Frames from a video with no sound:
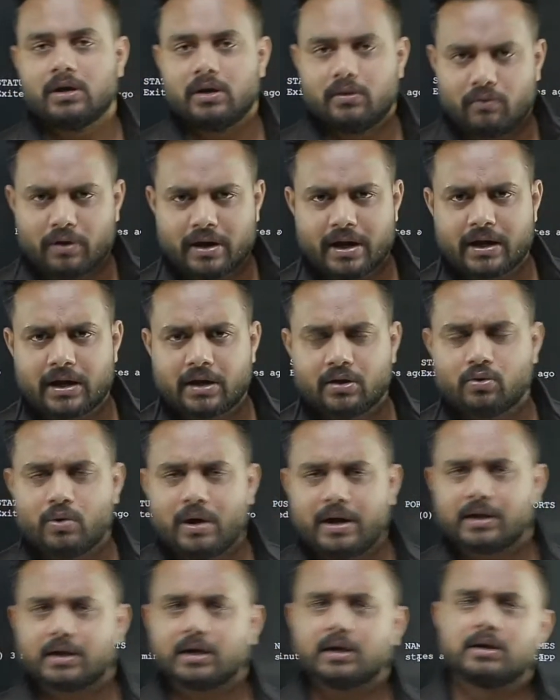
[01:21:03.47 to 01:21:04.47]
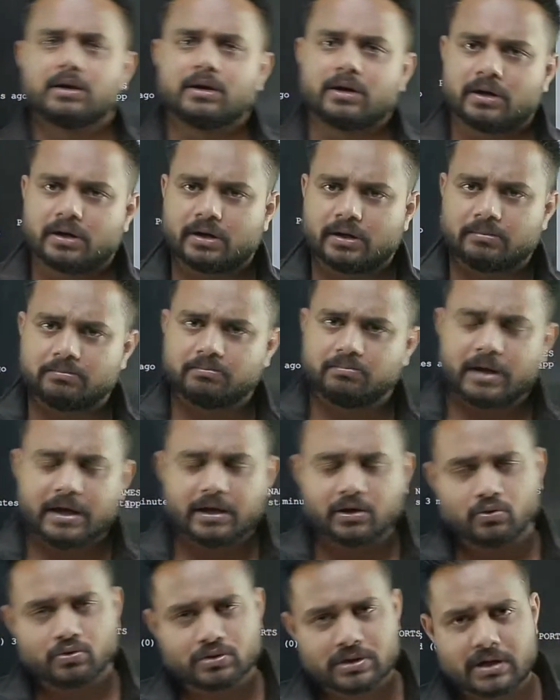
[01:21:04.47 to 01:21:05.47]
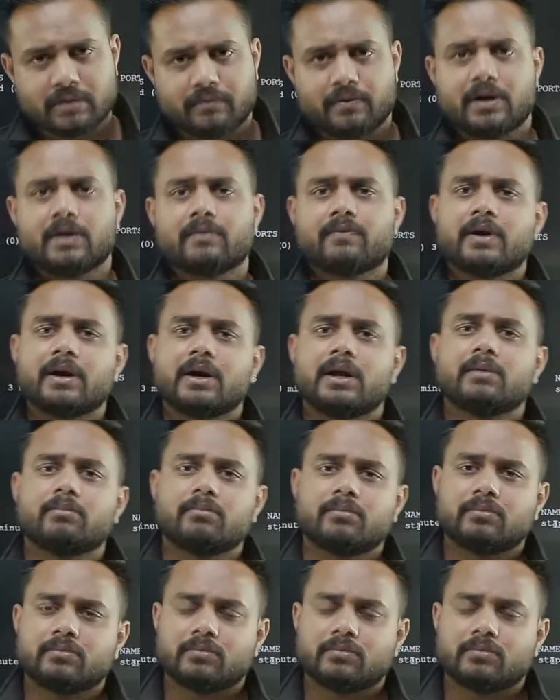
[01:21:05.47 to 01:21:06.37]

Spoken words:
What I can do, I can like use the different name.